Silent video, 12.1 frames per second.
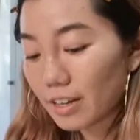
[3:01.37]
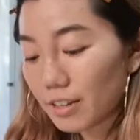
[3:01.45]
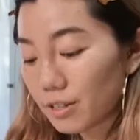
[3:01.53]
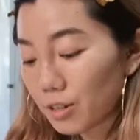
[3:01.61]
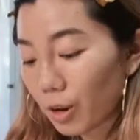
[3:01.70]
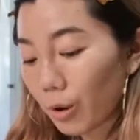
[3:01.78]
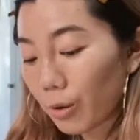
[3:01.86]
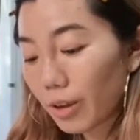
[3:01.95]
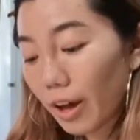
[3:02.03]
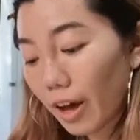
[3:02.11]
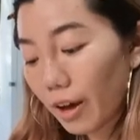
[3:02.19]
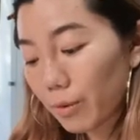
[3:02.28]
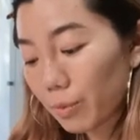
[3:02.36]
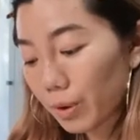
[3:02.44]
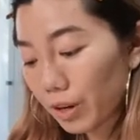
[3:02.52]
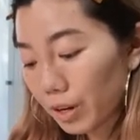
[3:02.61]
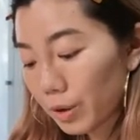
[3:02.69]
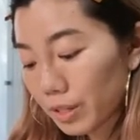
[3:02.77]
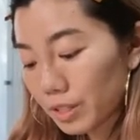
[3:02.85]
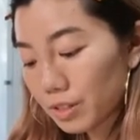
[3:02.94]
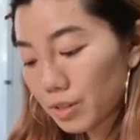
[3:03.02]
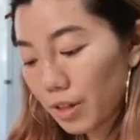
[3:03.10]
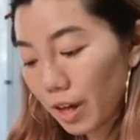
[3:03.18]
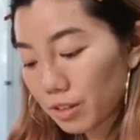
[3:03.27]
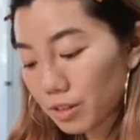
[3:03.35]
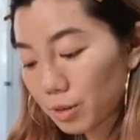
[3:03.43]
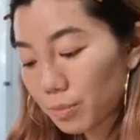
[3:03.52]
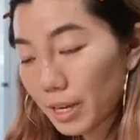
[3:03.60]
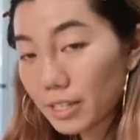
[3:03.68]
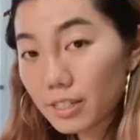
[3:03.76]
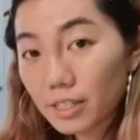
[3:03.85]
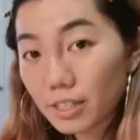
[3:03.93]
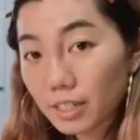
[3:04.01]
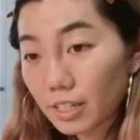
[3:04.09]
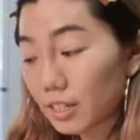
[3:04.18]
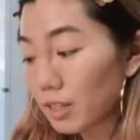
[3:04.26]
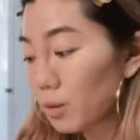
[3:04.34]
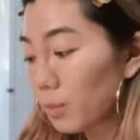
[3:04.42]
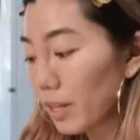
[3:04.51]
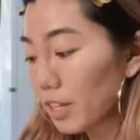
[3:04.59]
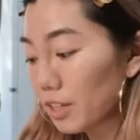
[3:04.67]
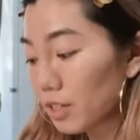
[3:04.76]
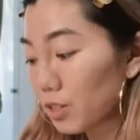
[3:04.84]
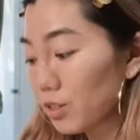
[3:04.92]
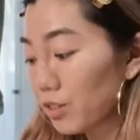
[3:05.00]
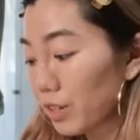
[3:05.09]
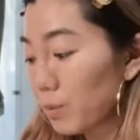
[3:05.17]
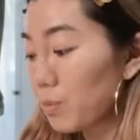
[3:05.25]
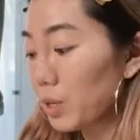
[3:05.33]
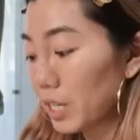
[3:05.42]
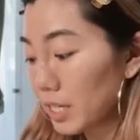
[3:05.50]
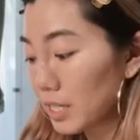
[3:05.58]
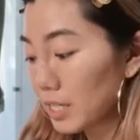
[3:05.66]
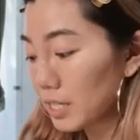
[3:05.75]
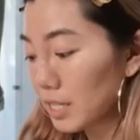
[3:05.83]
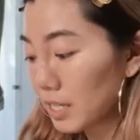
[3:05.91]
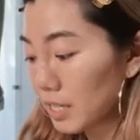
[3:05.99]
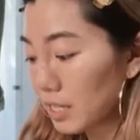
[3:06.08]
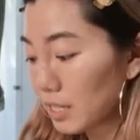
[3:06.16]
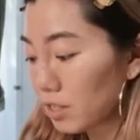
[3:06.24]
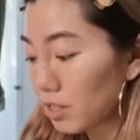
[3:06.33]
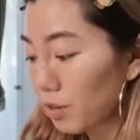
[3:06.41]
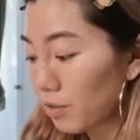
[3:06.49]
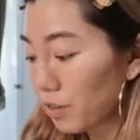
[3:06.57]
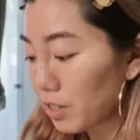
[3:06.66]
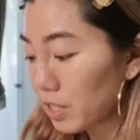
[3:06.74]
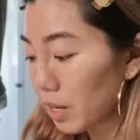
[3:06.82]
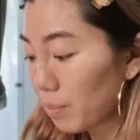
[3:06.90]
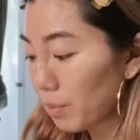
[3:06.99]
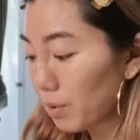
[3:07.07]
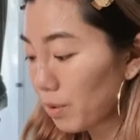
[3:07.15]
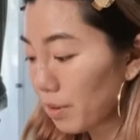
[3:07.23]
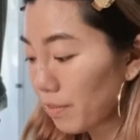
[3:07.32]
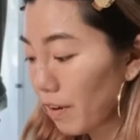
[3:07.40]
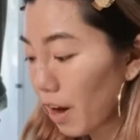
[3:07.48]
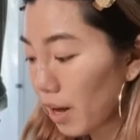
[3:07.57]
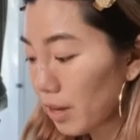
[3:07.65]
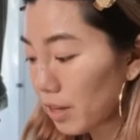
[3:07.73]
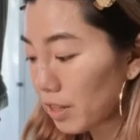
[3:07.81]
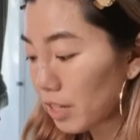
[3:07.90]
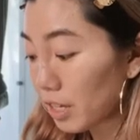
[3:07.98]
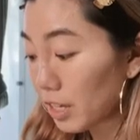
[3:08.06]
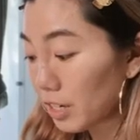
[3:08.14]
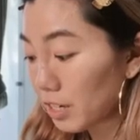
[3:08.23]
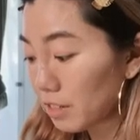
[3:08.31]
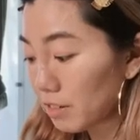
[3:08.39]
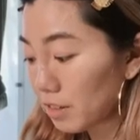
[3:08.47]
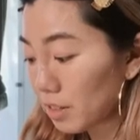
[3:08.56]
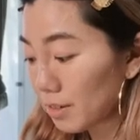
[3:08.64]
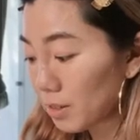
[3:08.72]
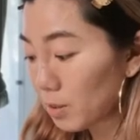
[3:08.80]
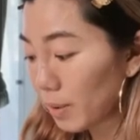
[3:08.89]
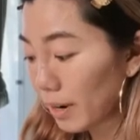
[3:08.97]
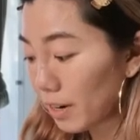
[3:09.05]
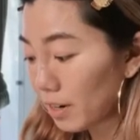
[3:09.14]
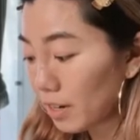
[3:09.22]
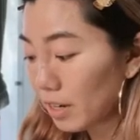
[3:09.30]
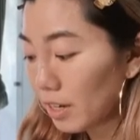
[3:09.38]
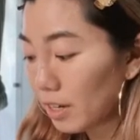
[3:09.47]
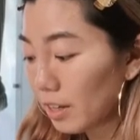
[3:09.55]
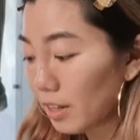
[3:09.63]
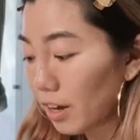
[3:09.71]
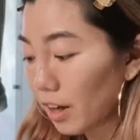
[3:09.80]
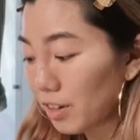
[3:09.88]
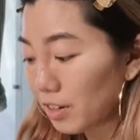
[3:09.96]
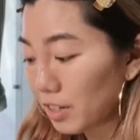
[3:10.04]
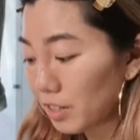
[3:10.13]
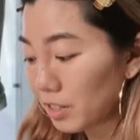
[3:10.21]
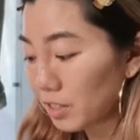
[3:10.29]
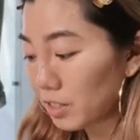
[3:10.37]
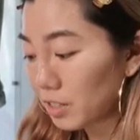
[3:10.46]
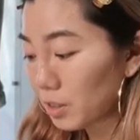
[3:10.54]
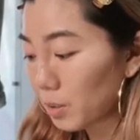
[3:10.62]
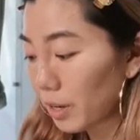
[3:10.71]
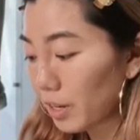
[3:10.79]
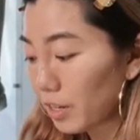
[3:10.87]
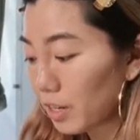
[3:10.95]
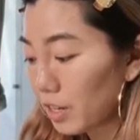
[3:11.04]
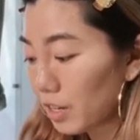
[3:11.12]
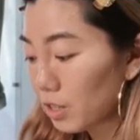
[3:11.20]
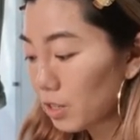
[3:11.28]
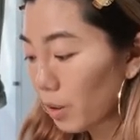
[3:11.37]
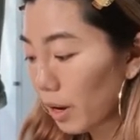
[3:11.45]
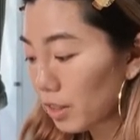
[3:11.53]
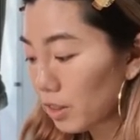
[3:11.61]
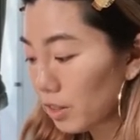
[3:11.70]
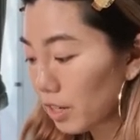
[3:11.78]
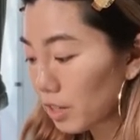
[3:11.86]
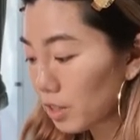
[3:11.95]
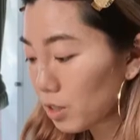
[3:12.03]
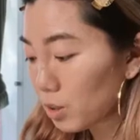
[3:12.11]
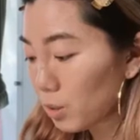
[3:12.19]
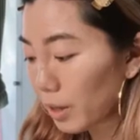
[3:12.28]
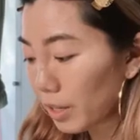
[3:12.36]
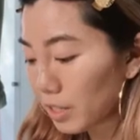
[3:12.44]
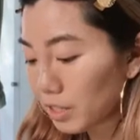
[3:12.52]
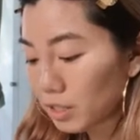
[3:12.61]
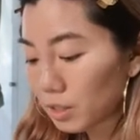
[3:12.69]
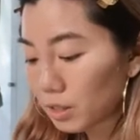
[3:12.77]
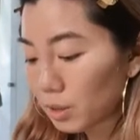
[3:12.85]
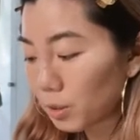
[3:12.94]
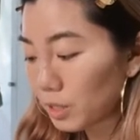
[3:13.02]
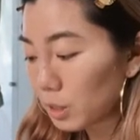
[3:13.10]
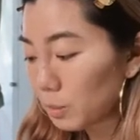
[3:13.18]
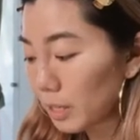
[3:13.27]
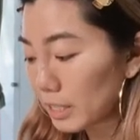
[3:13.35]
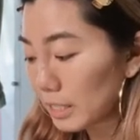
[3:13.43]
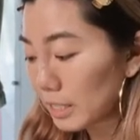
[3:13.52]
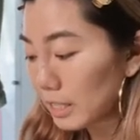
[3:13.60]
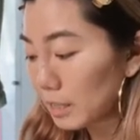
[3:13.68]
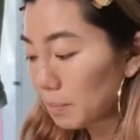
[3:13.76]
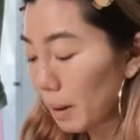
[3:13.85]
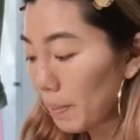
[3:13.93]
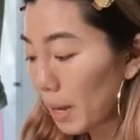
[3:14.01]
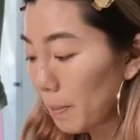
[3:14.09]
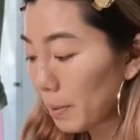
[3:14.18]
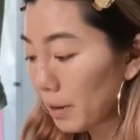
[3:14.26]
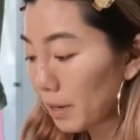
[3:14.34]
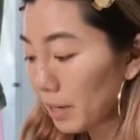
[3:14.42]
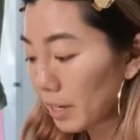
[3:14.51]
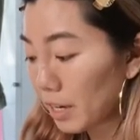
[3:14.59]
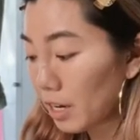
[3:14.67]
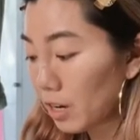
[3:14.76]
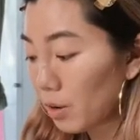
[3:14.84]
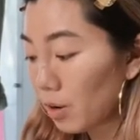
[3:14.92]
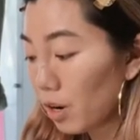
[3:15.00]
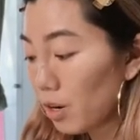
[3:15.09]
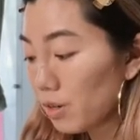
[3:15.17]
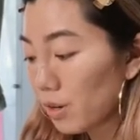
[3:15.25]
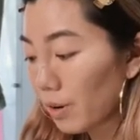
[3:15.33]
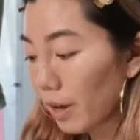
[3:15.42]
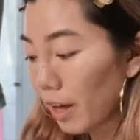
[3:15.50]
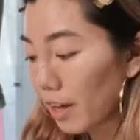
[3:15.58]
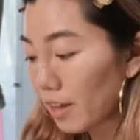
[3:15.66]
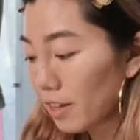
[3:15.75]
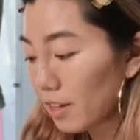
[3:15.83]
So yeah, we're going to do that. So basically the way that this grid works is, so for example, if the ear is in this square, the other ear is in this square. So I look at the squares corresponding to my paper and I go, oh, okay,